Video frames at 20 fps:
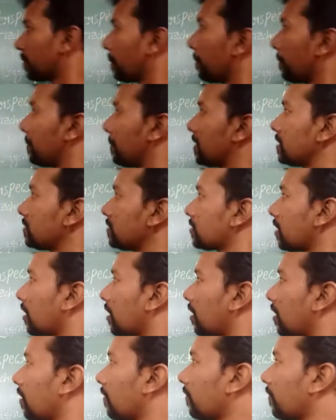means
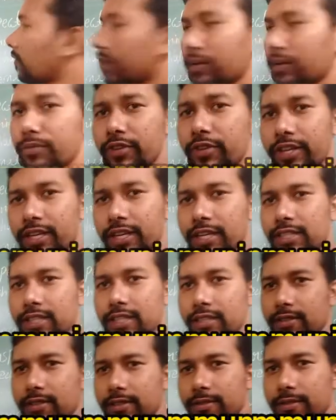of
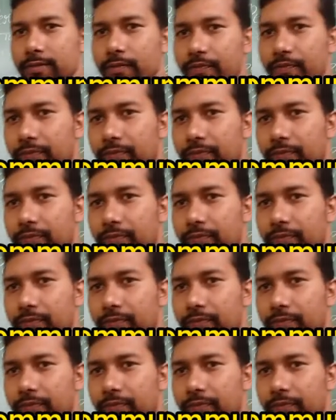communications.